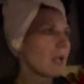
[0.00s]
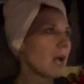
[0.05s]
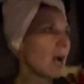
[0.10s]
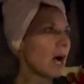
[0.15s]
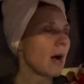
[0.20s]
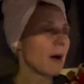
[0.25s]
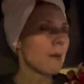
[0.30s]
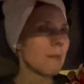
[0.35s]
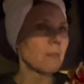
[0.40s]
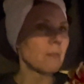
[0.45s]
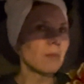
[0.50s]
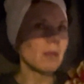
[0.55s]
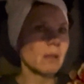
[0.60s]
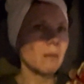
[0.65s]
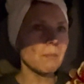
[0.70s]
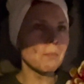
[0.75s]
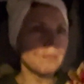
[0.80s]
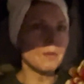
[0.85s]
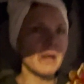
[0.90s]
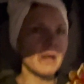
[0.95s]
um,
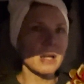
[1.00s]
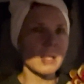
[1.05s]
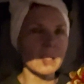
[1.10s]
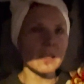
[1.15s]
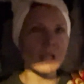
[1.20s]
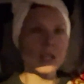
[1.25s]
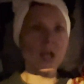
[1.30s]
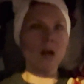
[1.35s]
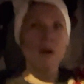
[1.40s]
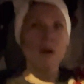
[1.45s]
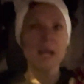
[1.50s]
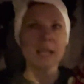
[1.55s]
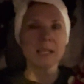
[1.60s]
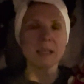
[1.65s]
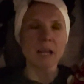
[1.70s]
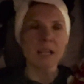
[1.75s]
but you know, I,